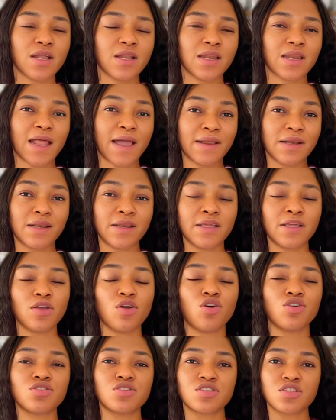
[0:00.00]
lightly
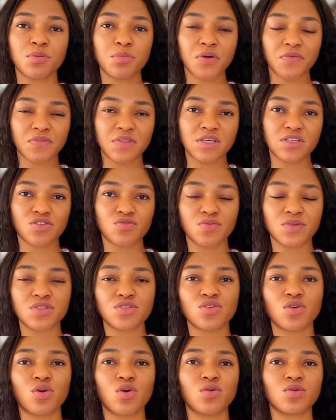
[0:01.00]
on some of these
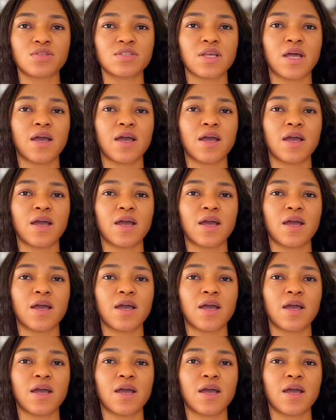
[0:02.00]
results